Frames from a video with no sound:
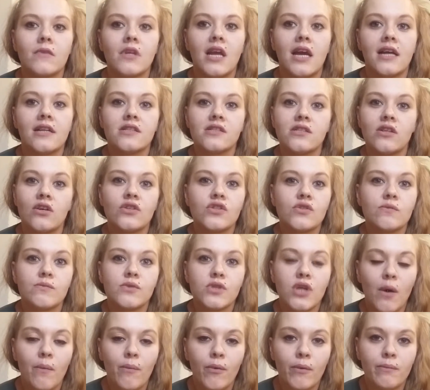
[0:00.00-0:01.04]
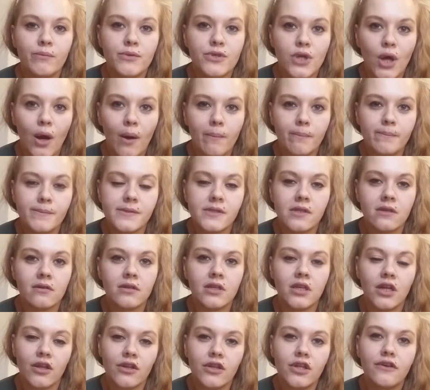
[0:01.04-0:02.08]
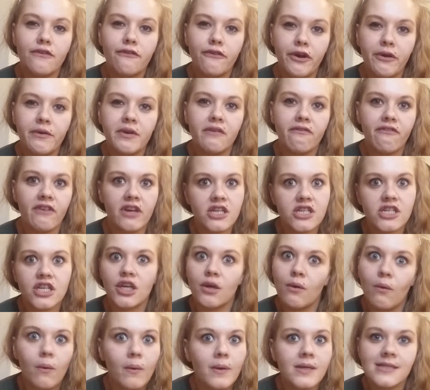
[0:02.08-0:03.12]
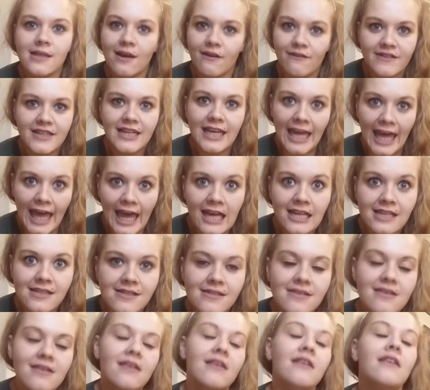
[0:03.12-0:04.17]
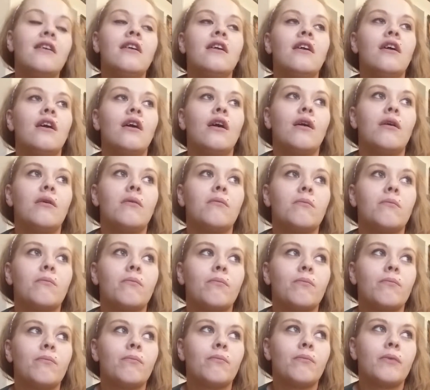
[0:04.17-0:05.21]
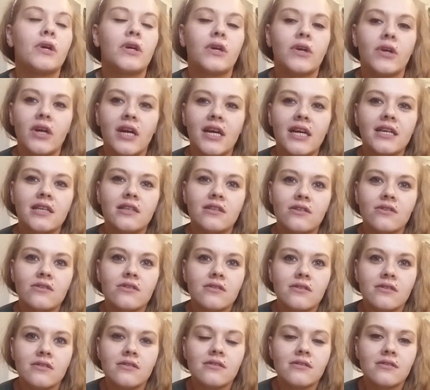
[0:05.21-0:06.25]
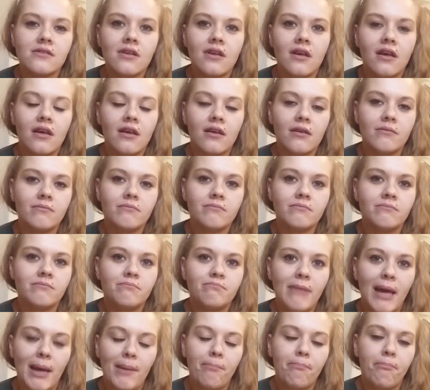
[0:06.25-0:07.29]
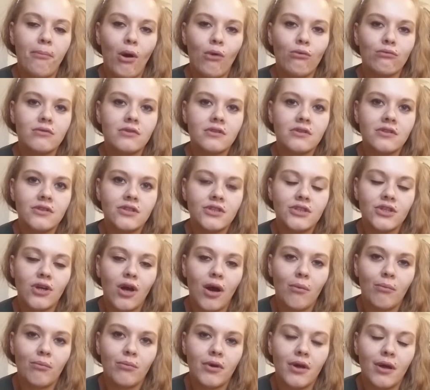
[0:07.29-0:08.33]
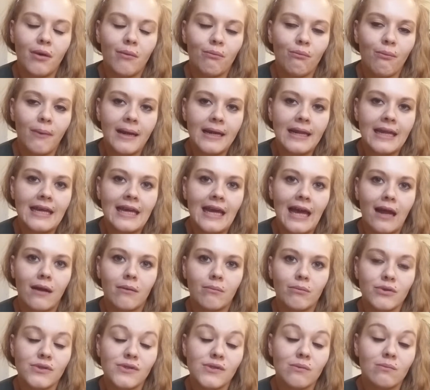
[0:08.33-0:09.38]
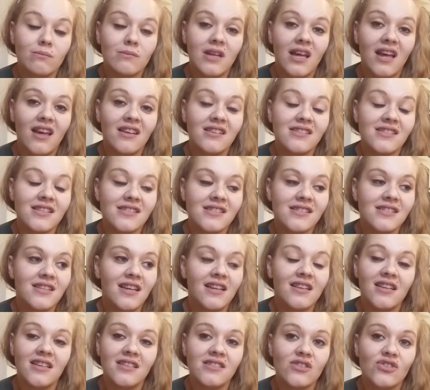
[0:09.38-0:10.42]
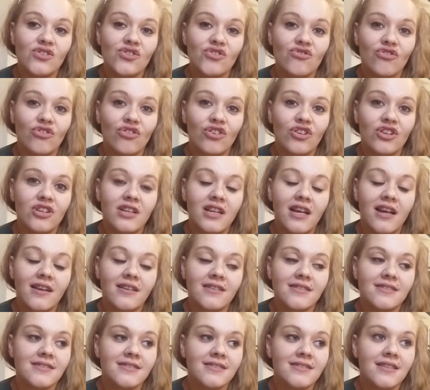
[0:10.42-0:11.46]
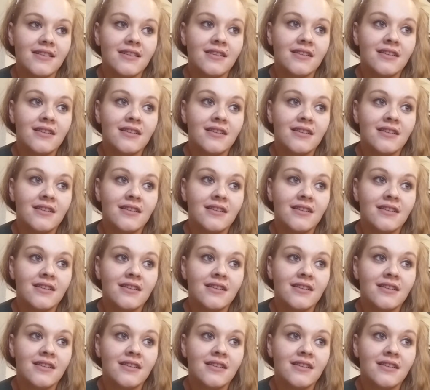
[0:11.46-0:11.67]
And like some top-up shops and, you know, your fruit and your veg that you always have to get. But Craig does main bulk shop when he can. But some days, as I said, is a struggle, and